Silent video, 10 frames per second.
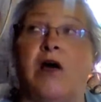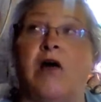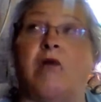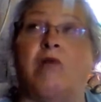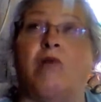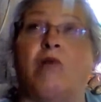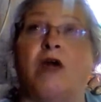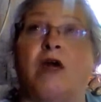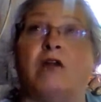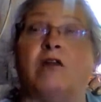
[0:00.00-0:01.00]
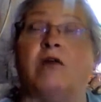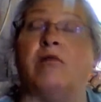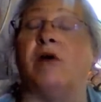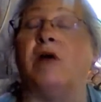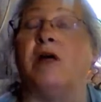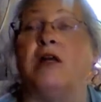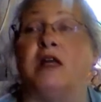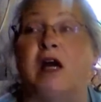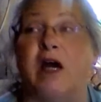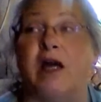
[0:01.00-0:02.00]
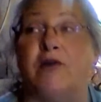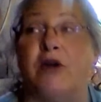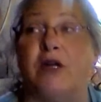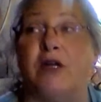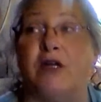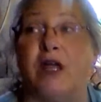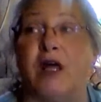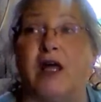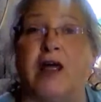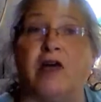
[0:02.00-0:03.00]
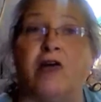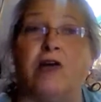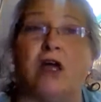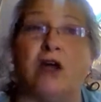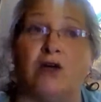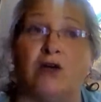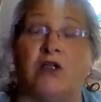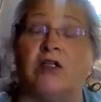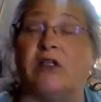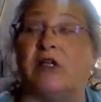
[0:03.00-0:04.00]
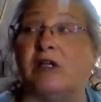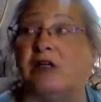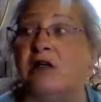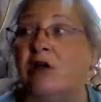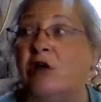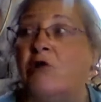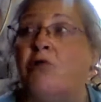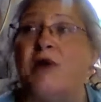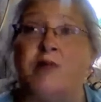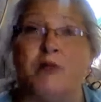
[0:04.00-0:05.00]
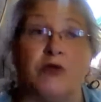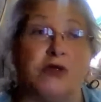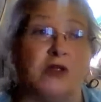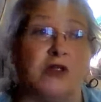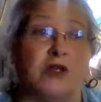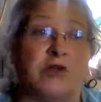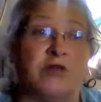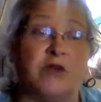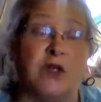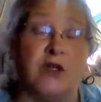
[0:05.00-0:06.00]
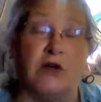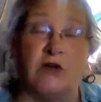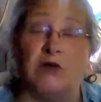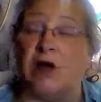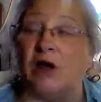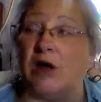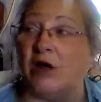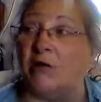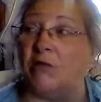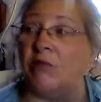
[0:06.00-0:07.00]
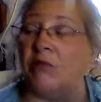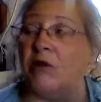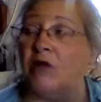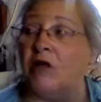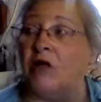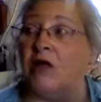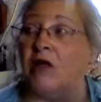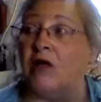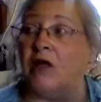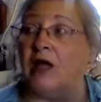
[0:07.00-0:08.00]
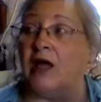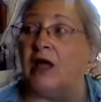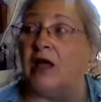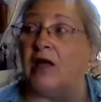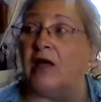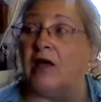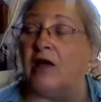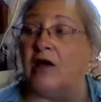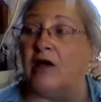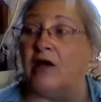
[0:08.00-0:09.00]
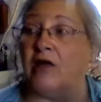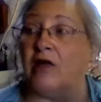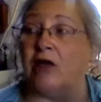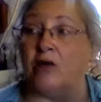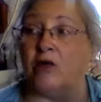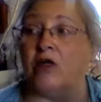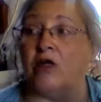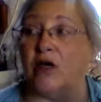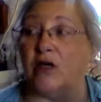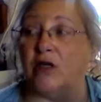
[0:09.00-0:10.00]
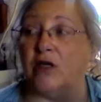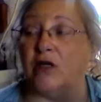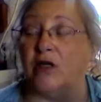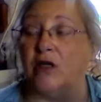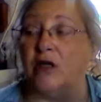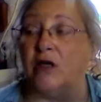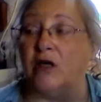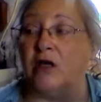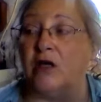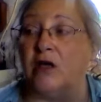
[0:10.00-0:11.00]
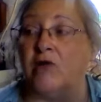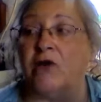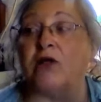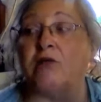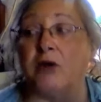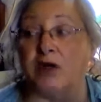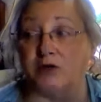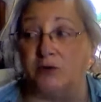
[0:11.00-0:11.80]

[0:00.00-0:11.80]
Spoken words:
We had some dehydrated, like, carrots and peppers and stuff, dill, and celery and onion, fresh mushrooms,